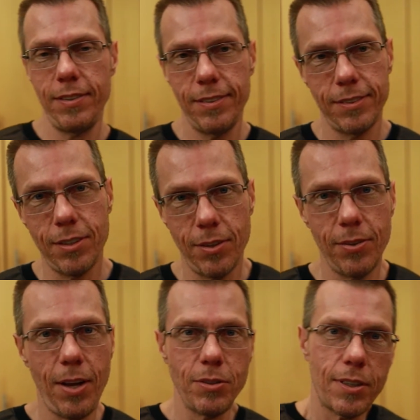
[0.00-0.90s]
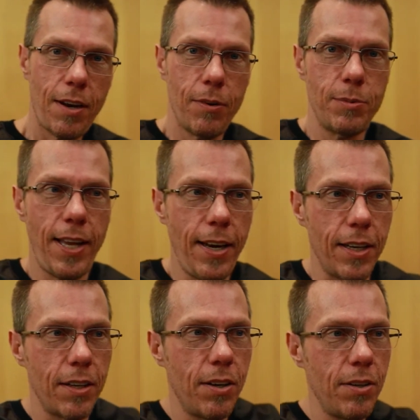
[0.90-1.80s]
So that was kind of
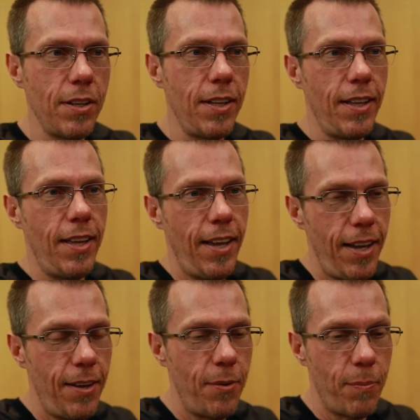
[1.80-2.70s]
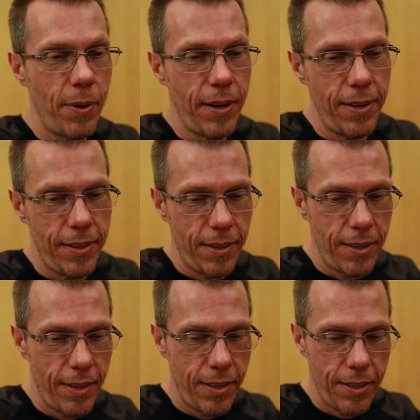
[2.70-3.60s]
upsetting, but
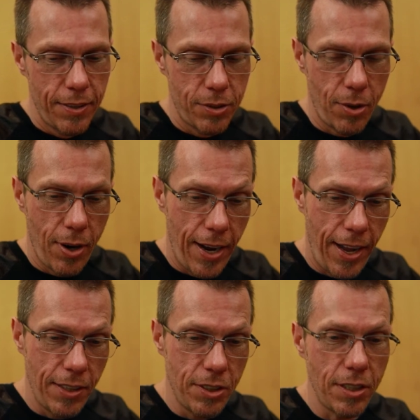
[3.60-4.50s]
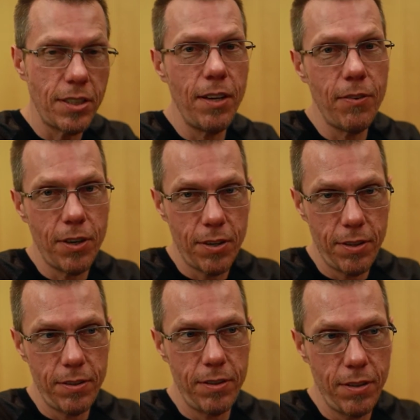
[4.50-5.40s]
so I had just given her
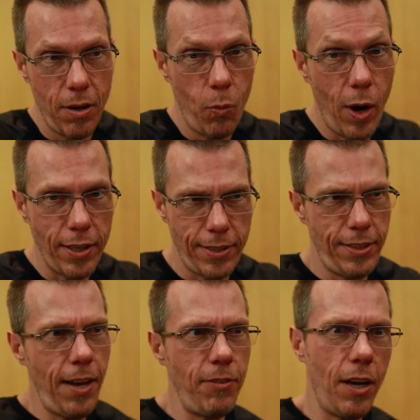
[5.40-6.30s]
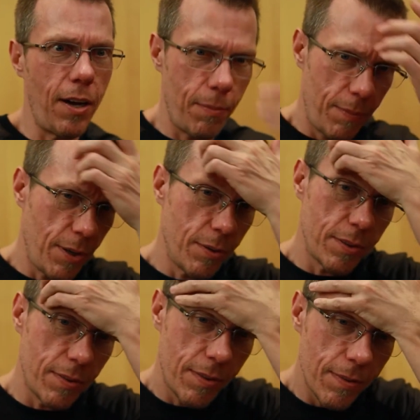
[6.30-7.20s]
a watch. I saved up,
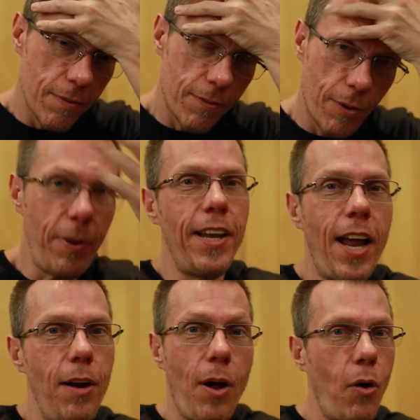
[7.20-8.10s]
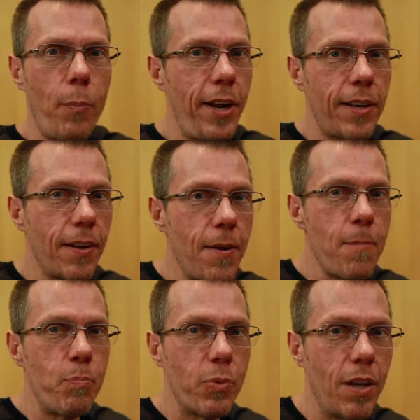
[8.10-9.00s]
it's, for me, I don't make,
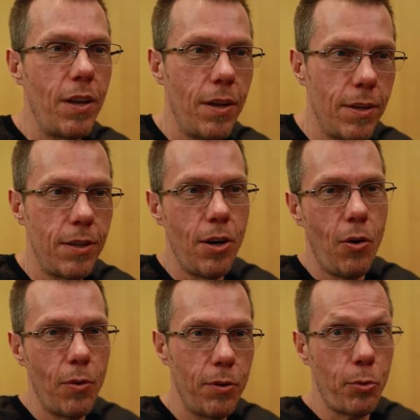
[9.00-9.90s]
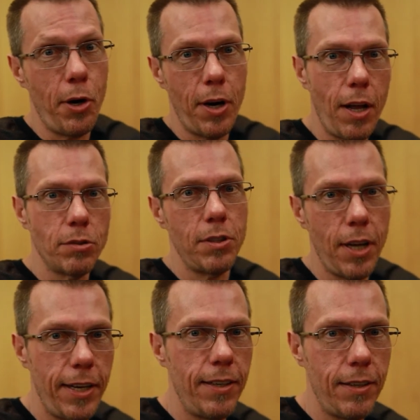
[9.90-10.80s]
$300 a
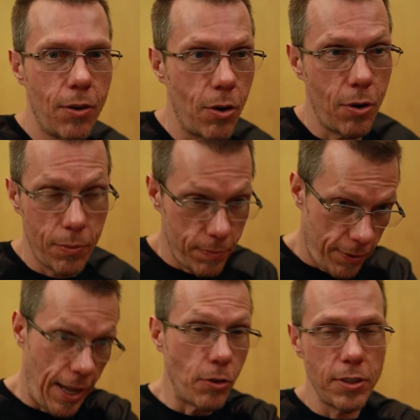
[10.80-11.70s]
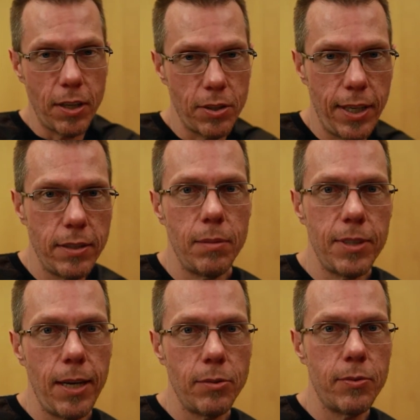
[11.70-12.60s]
night or $1,000 a night.
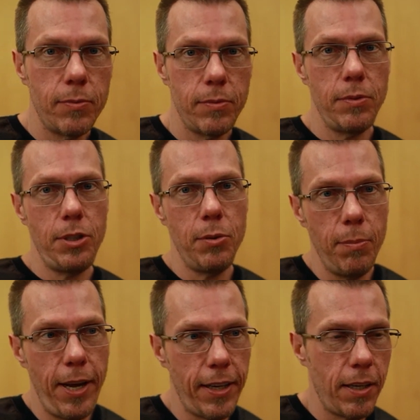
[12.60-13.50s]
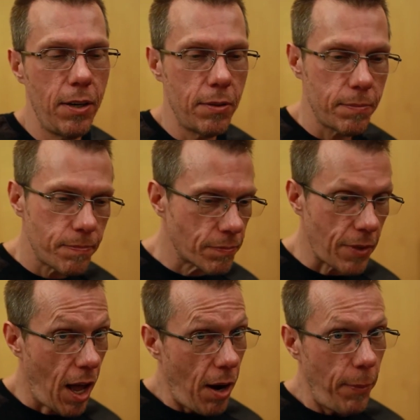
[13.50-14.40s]
Sometimes she would make,
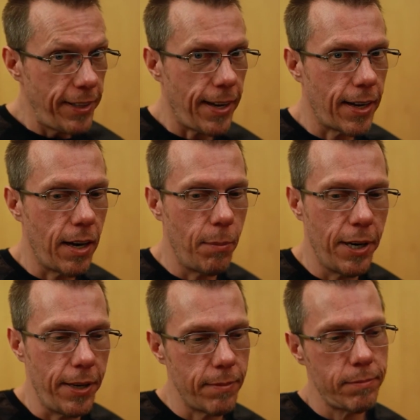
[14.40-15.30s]
I didn't make that kind of money.